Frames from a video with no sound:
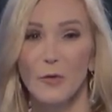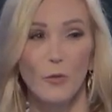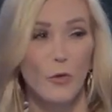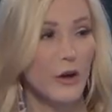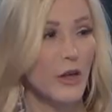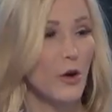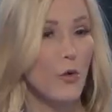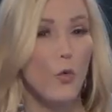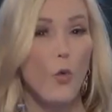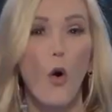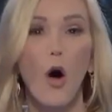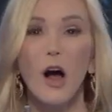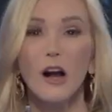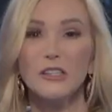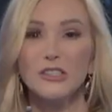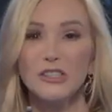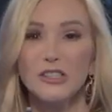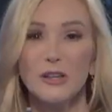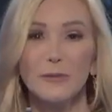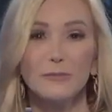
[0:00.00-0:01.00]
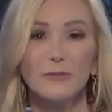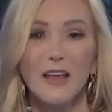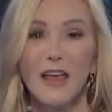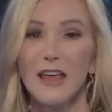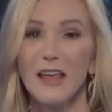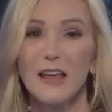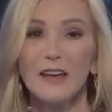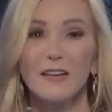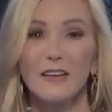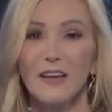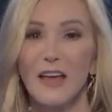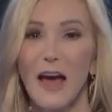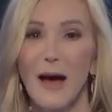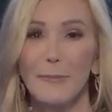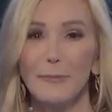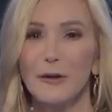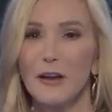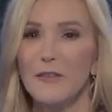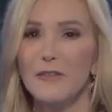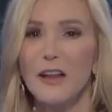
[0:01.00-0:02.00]
Will you watch them take into
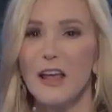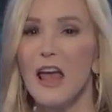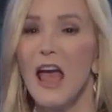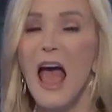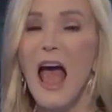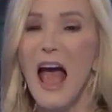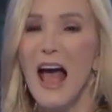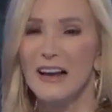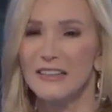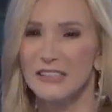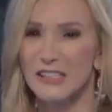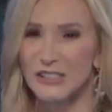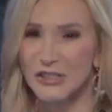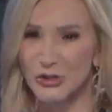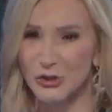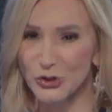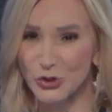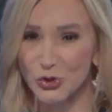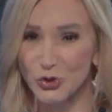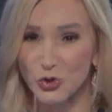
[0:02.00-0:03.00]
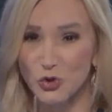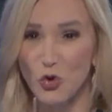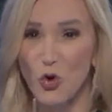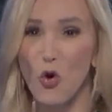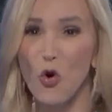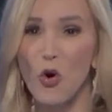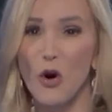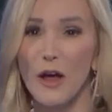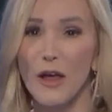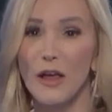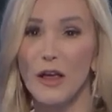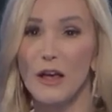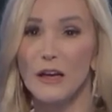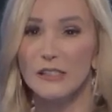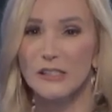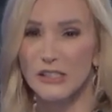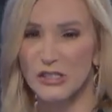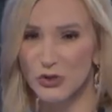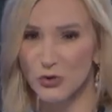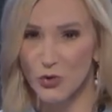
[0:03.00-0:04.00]
captivity and destroy,
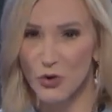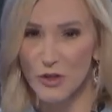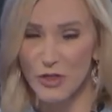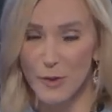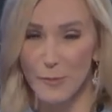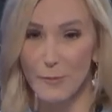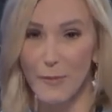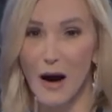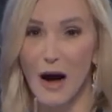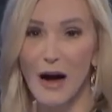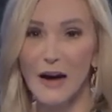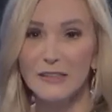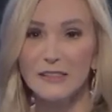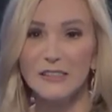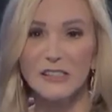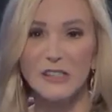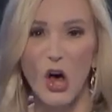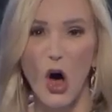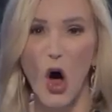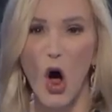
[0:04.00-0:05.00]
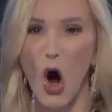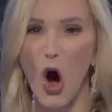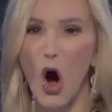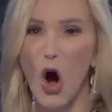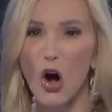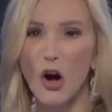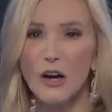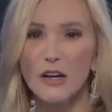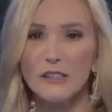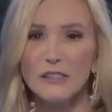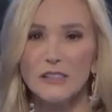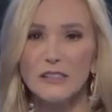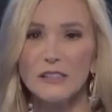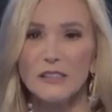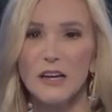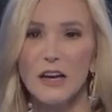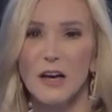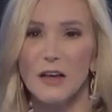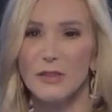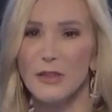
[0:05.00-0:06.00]
destroy the minds, the hearts,
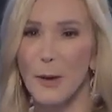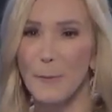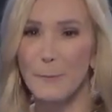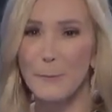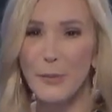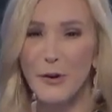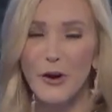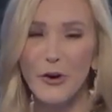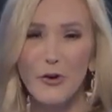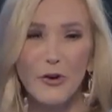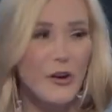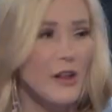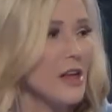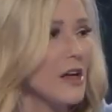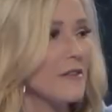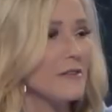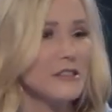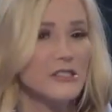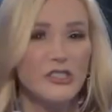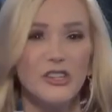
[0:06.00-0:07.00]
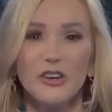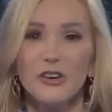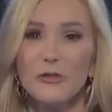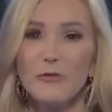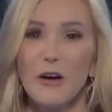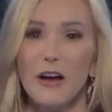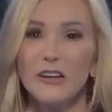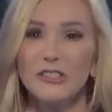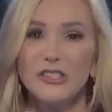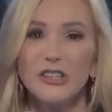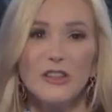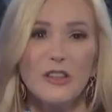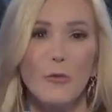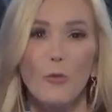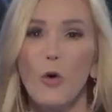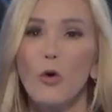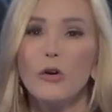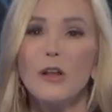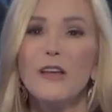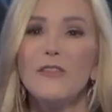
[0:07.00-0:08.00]
the purity of a generation that
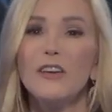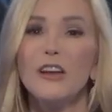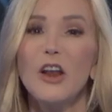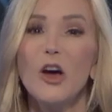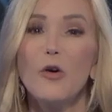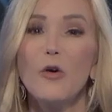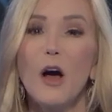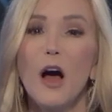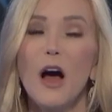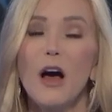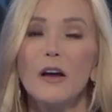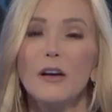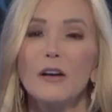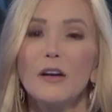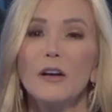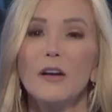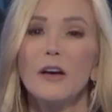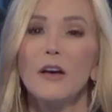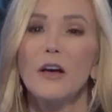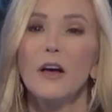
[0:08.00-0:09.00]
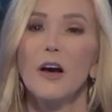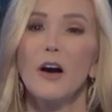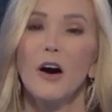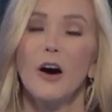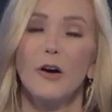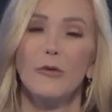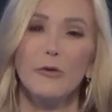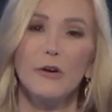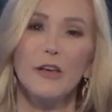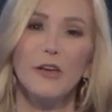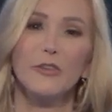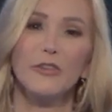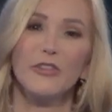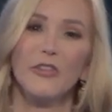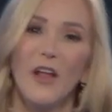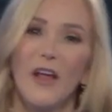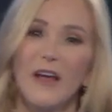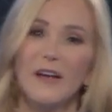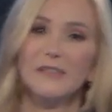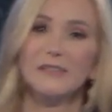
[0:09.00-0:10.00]
won't even know God? Or will you
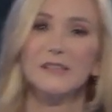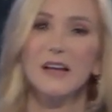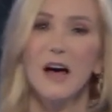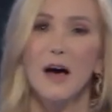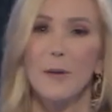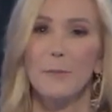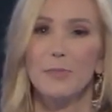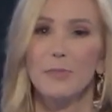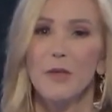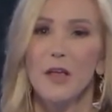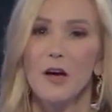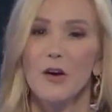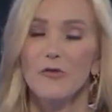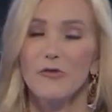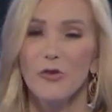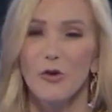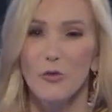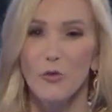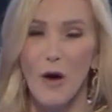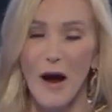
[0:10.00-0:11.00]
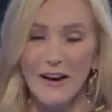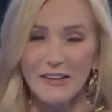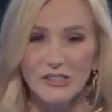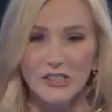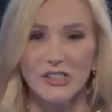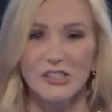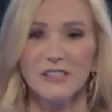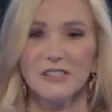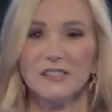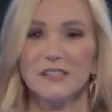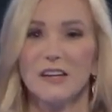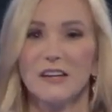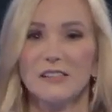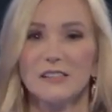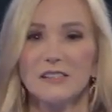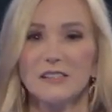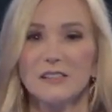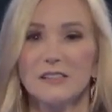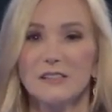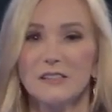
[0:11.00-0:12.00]
stand up for
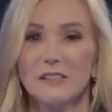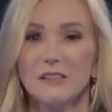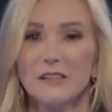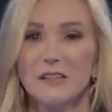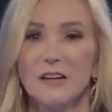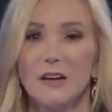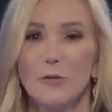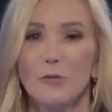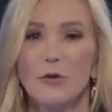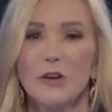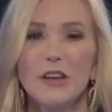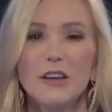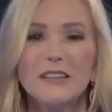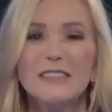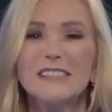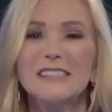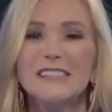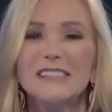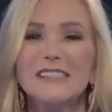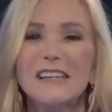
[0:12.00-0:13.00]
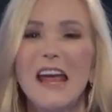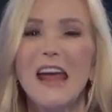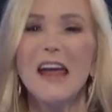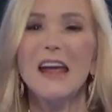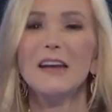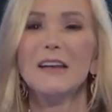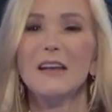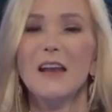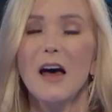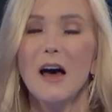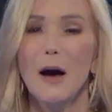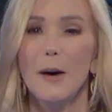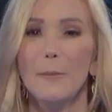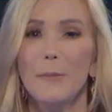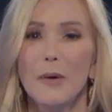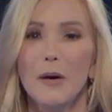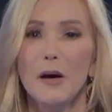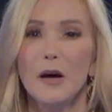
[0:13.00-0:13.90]
righteousness? Will you stand up